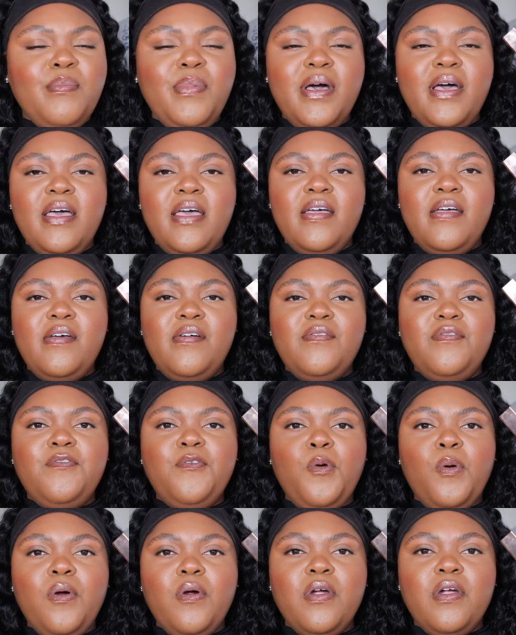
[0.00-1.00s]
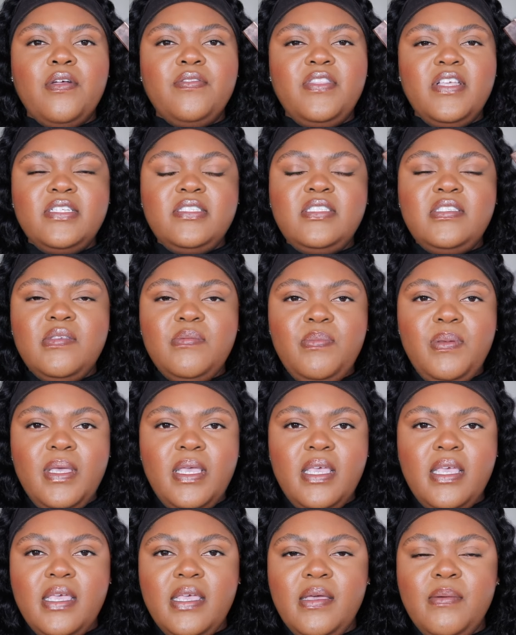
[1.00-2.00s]
but for this to
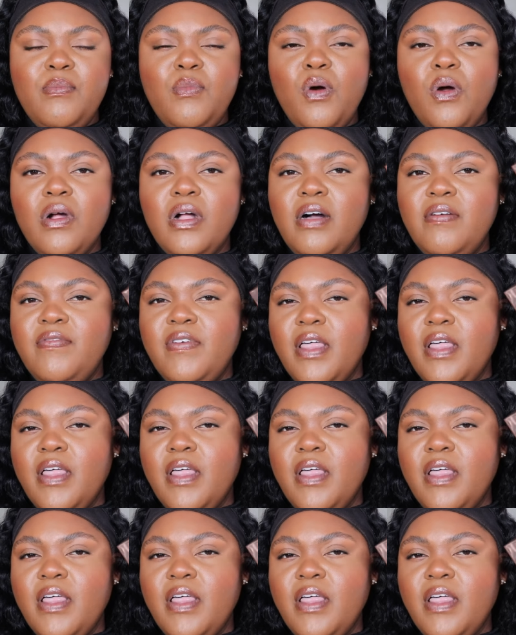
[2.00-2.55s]
be more of